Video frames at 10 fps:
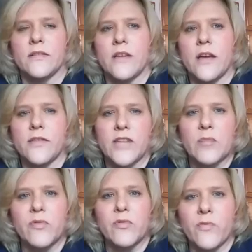the day
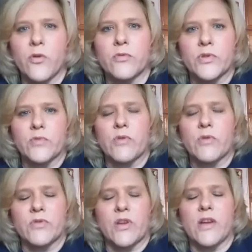before, which was what
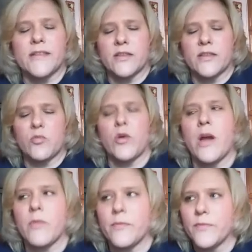was causing the
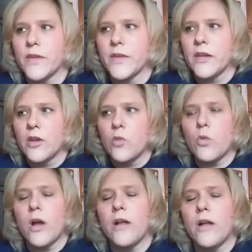problem.
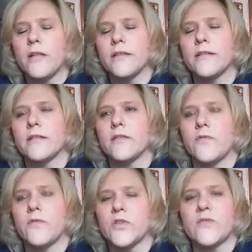Well, the
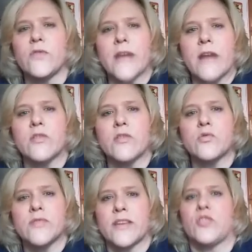first 4 hours
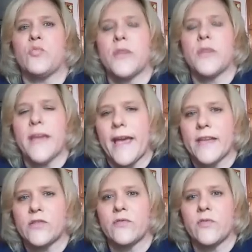was such a big
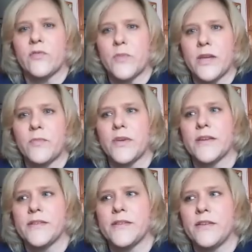hassle for me
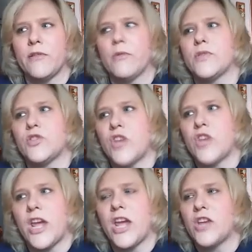because, you know, it was a
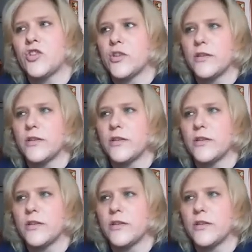change, and